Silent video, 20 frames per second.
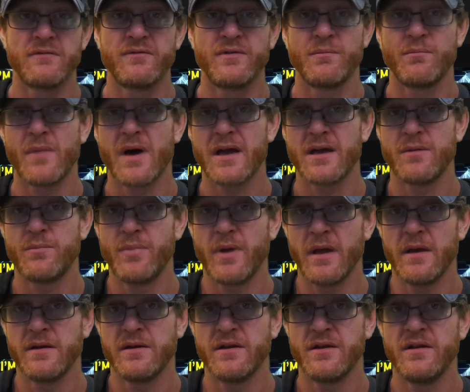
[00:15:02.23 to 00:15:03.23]
in my
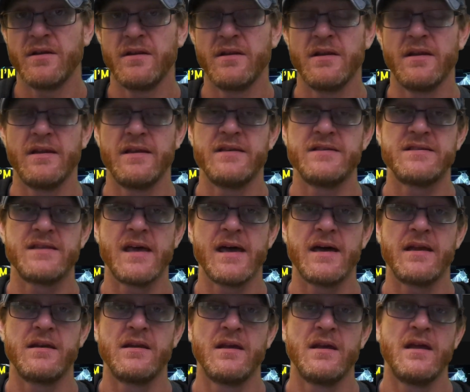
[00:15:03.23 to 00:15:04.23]
opinion, is
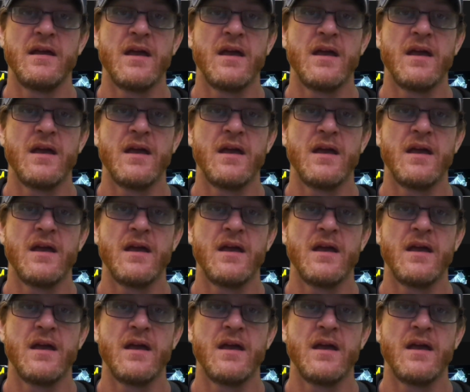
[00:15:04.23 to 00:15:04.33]
that